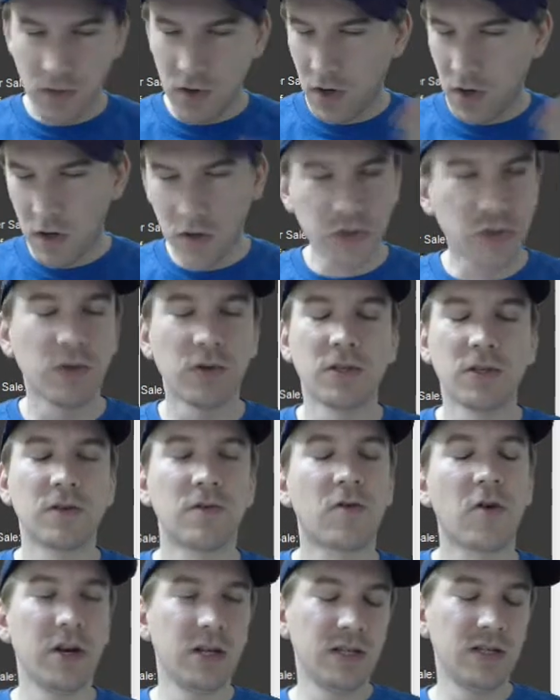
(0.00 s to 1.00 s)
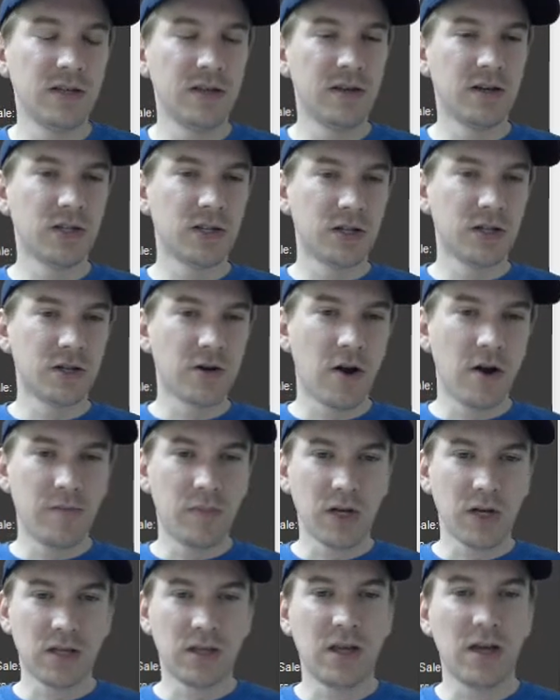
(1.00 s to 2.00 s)
all sorts of crazy things to try and
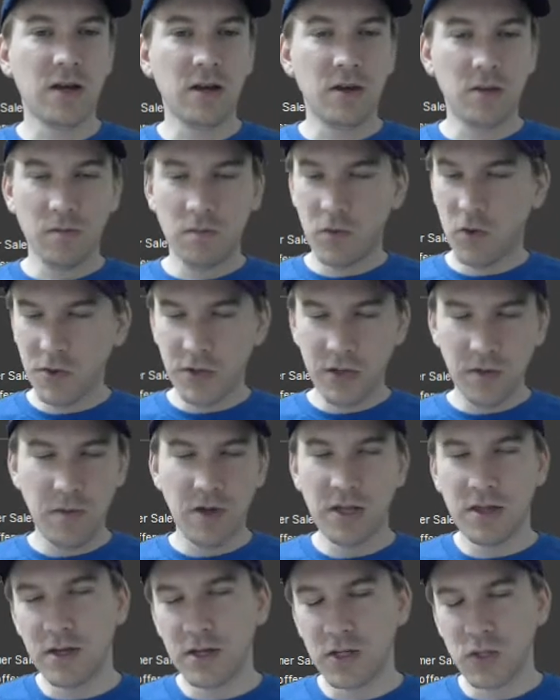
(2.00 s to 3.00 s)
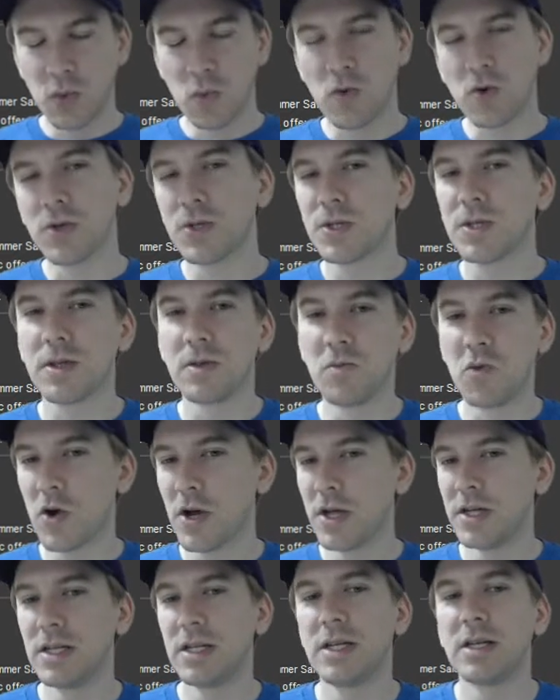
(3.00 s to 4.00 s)
pick that up, only made things worse the more
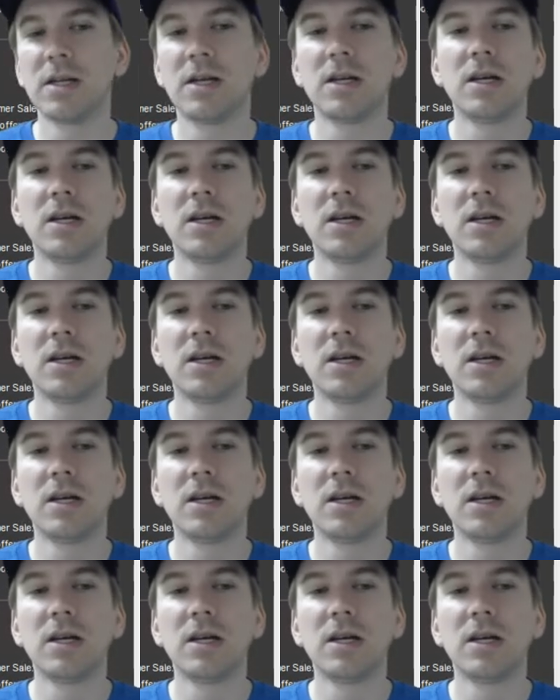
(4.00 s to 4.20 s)
I did it.